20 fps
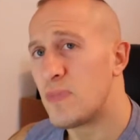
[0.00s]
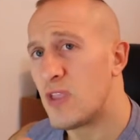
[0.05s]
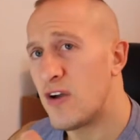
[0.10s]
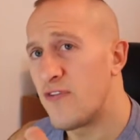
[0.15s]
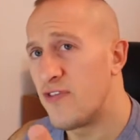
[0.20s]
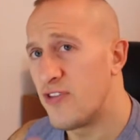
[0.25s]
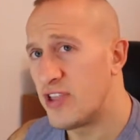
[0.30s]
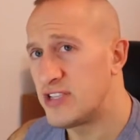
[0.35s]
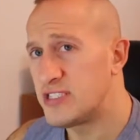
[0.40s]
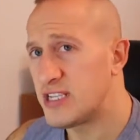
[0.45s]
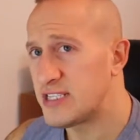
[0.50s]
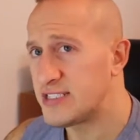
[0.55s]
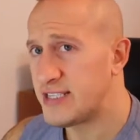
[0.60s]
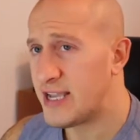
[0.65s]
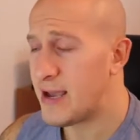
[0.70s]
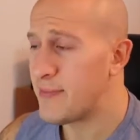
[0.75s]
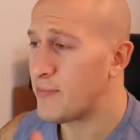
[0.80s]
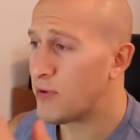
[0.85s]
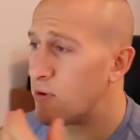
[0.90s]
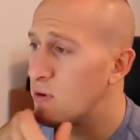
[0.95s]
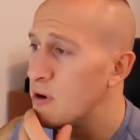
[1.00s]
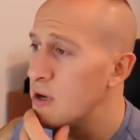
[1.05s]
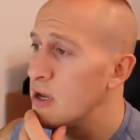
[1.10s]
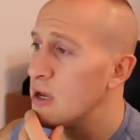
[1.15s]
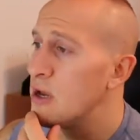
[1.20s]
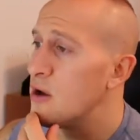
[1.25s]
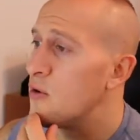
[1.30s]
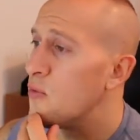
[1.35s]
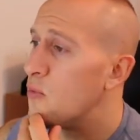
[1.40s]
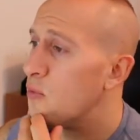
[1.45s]
for this example,
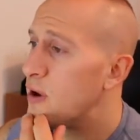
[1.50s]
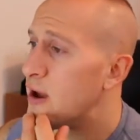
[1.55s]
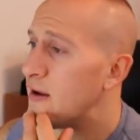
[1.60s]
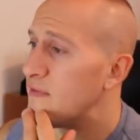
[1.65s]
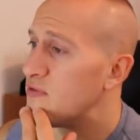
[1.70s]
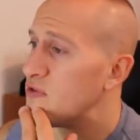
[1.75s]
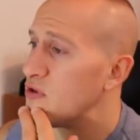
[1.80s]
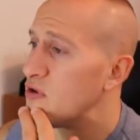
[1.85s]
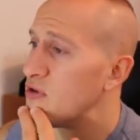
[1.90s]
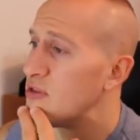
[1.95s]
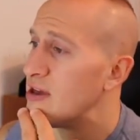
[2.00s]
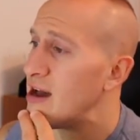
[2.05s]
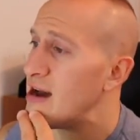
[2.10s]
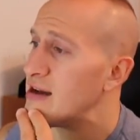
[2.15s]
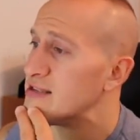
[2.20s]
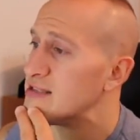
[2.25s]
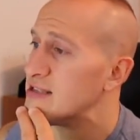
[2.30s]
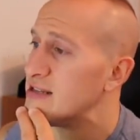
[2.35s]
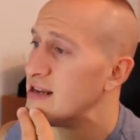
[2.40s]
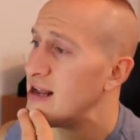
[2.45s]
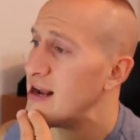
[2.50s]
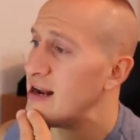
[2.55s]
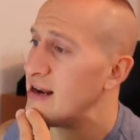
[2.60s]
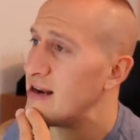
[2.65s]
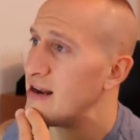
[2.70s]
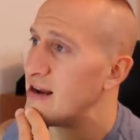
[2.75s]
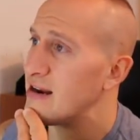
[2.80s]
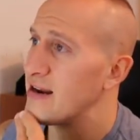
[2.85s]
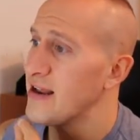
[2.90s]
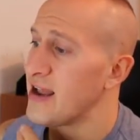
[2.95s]
we have
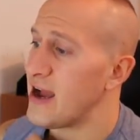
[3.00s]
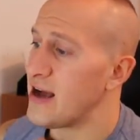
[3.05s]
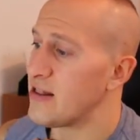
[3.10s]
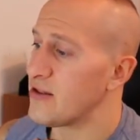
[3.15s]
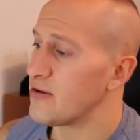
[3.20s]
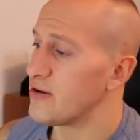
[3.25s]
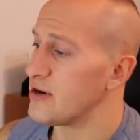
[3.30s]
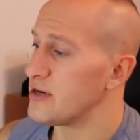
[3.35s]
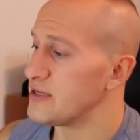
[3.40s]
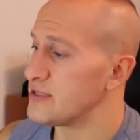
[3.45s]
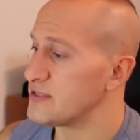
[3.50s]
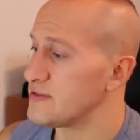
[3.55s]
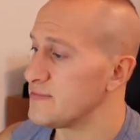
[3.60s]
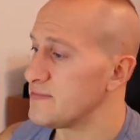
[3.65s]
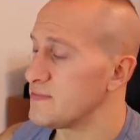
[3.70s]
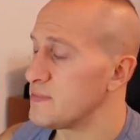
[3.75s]
2,099 calories.